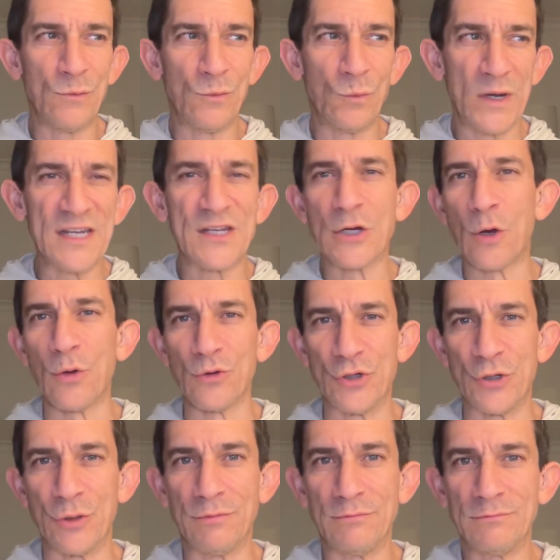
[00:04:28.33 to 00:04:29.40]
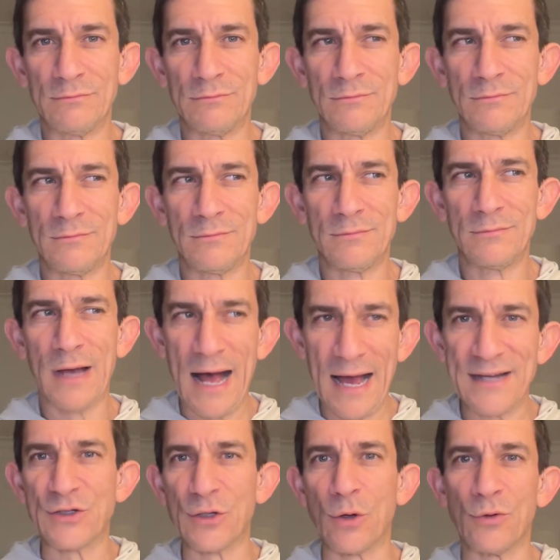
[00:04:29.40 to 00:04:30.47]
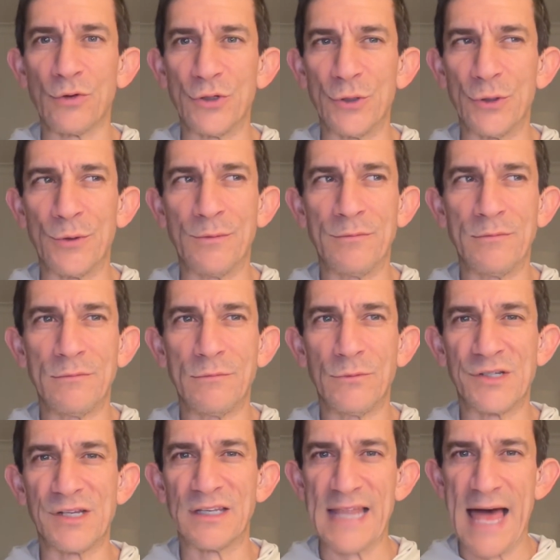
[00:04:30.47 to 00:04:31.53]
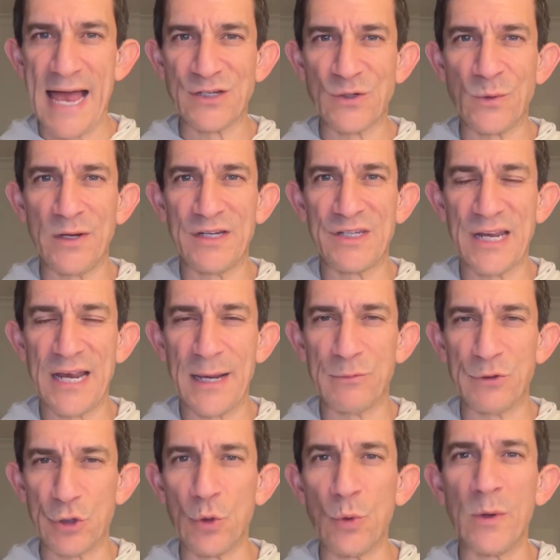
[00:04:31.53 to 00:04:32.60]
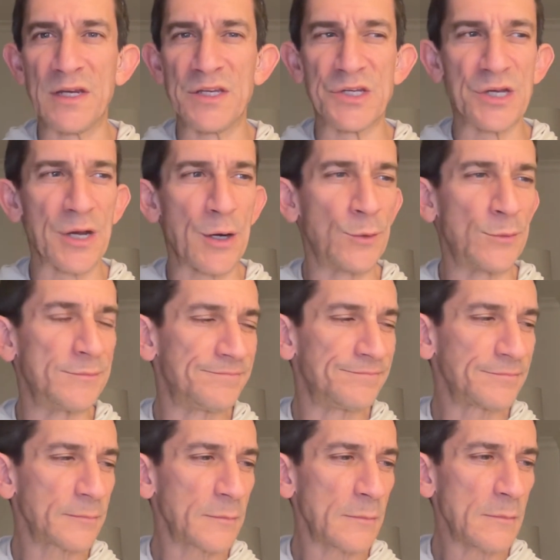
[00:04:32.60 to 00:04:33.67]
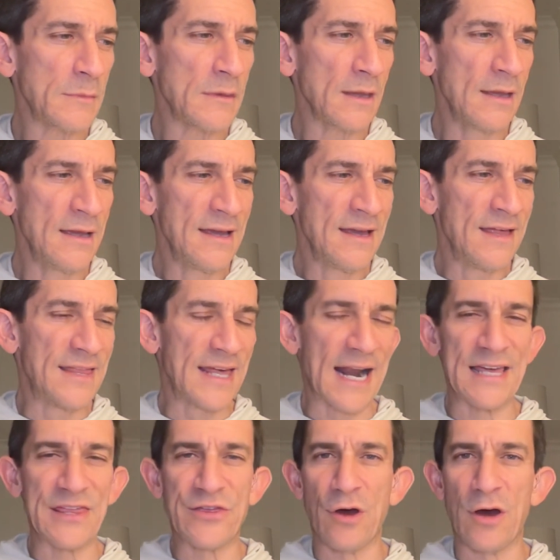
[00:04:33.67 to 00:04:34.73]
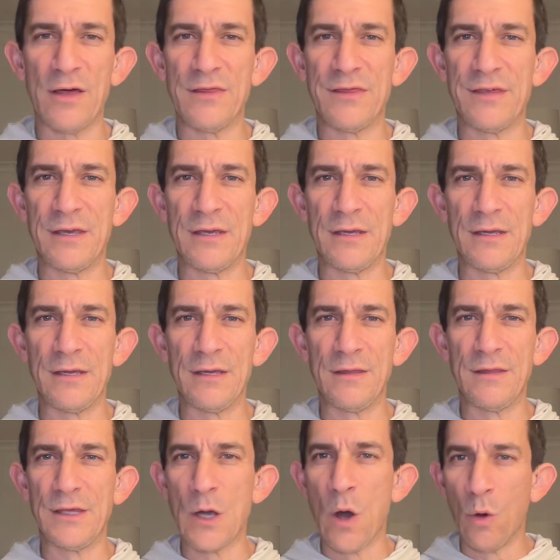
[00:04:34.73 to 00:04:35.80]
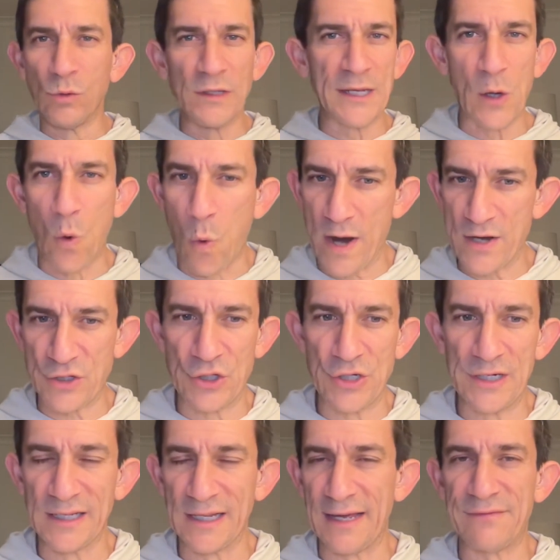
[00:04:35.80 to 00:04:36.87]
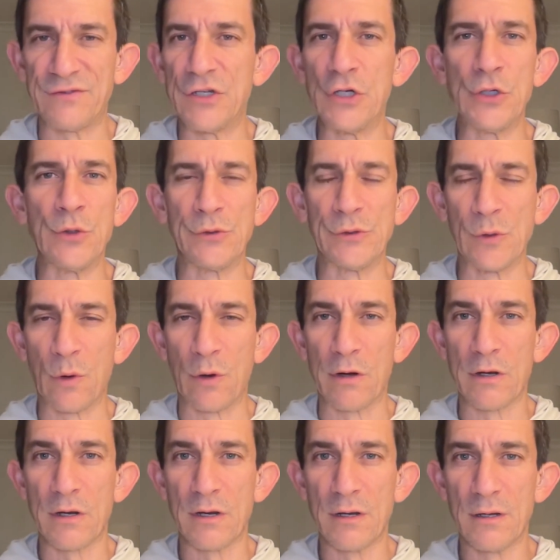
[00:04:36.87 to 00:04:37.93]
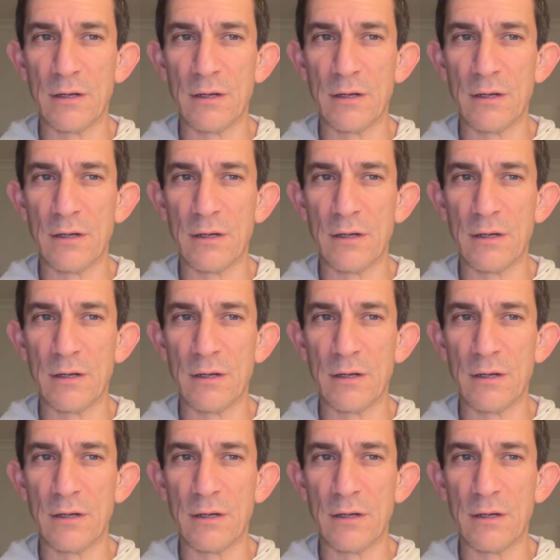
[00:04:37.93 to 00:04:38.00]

I told you, was it last week, Sam, 2 weeks ago, that I thought the only question left in New York,